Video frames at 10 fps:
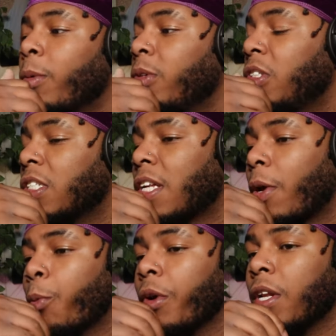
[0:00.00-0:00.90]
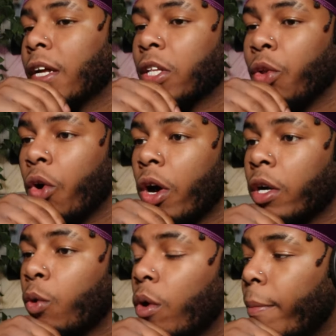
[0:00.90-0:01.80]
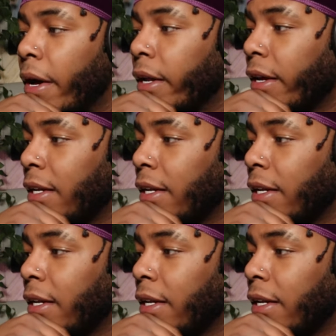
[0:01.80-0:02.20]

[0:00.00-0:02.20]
We was just reading the little article about it.